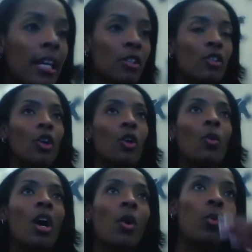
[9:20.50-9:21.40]
So
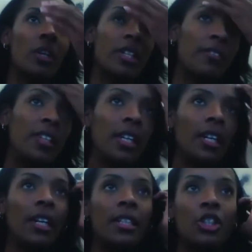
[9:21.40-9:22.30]
one of
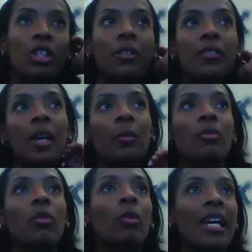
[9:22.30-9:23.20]
the initiatives that we
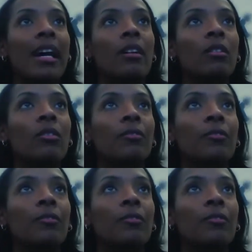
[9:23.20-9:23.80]
rolled out